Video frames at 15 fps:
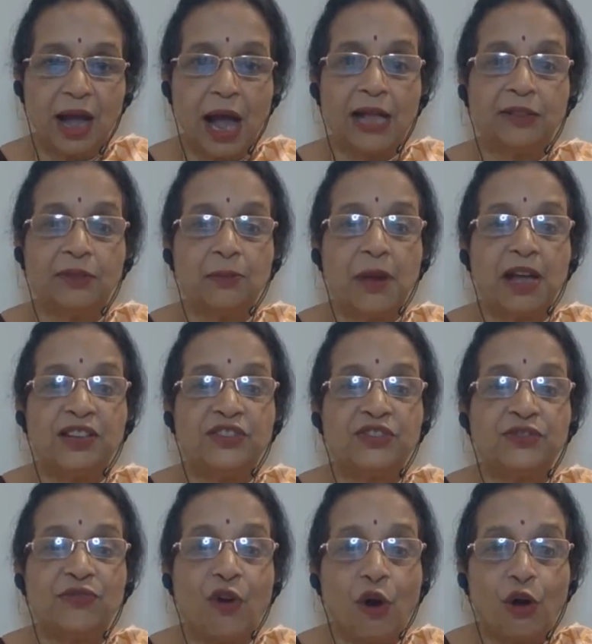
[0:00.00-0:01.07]
Atma is
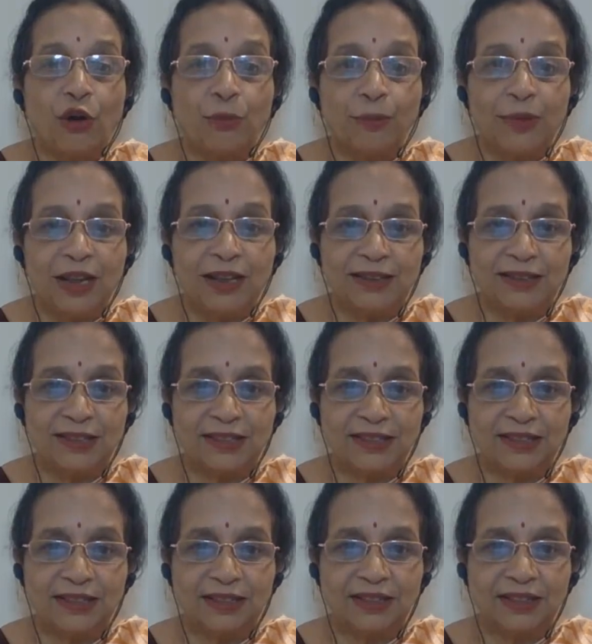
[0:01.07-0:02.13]
formless.
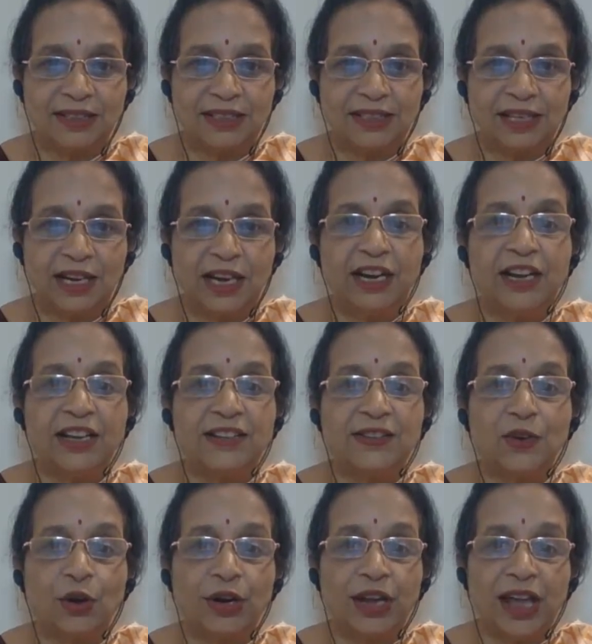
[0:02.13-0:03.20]
It does
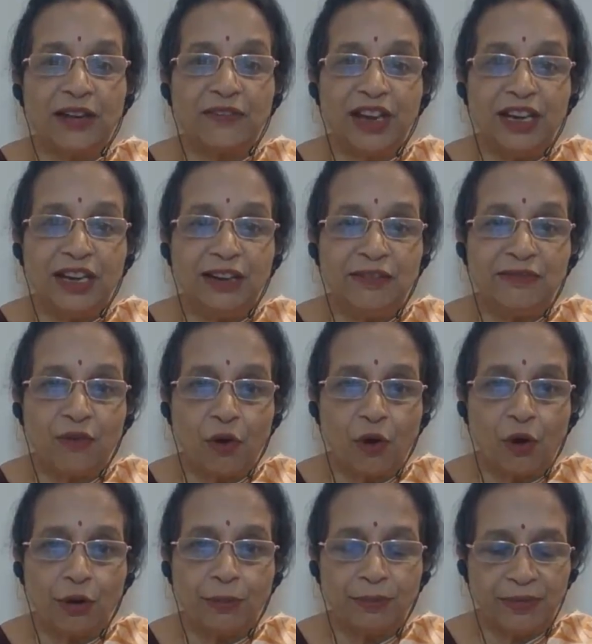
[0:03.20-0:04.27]
not have any
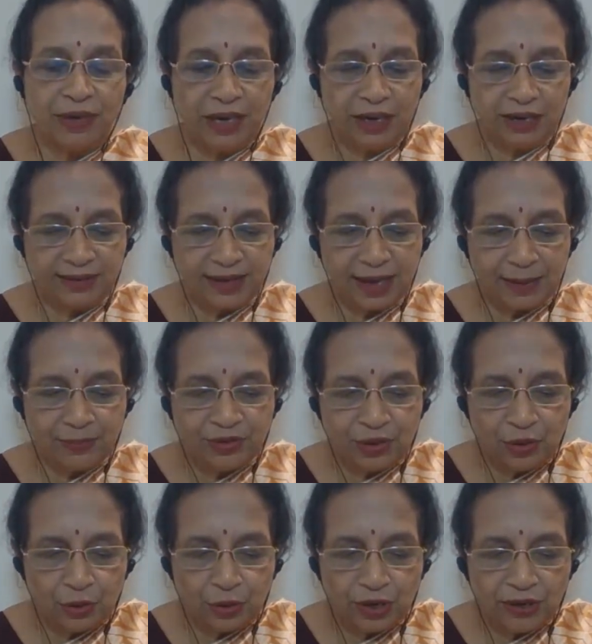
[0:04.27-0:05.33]
form. It is
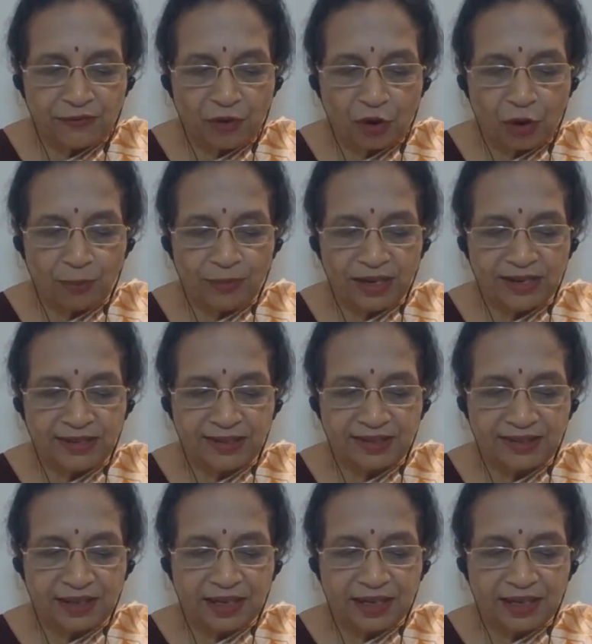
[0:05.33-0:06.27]
absolutely formless.